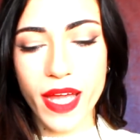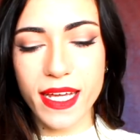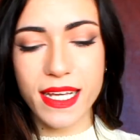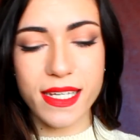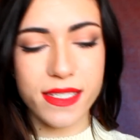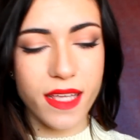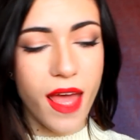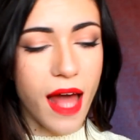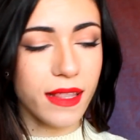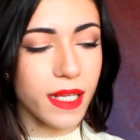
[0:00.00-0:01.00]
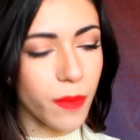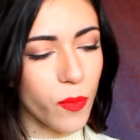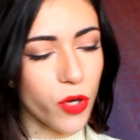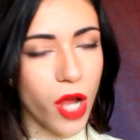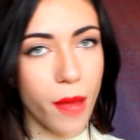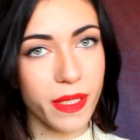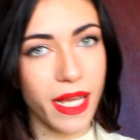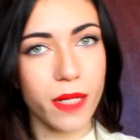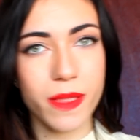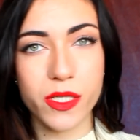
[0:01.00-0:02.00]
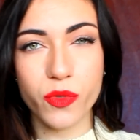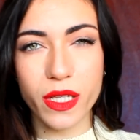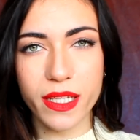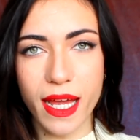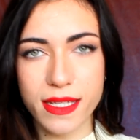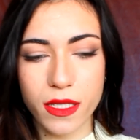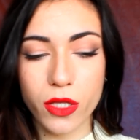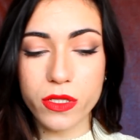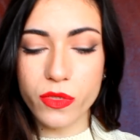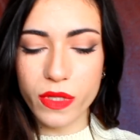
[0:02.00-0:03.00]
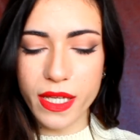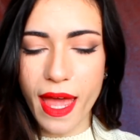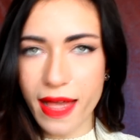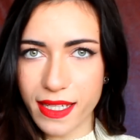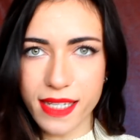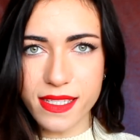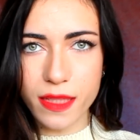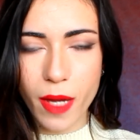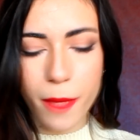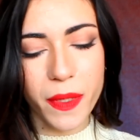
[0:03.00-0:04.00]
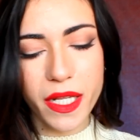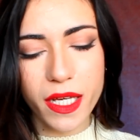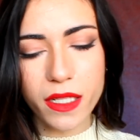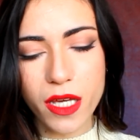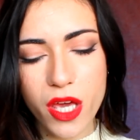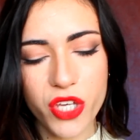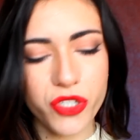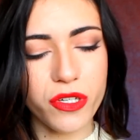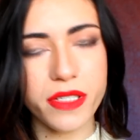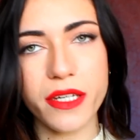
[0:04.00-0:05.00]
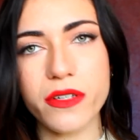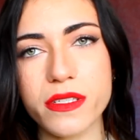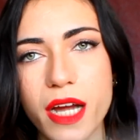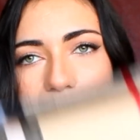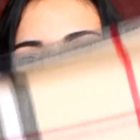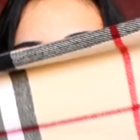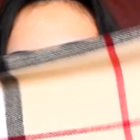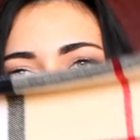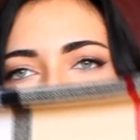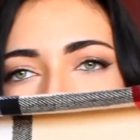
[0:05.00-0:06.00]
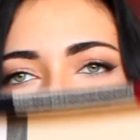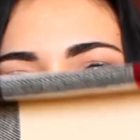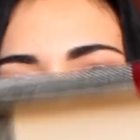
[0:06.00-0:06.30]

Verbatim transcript: way is a little bit more complicated, but it's really nice and looks really elegant in my opinion. So you take your scarf and you just fold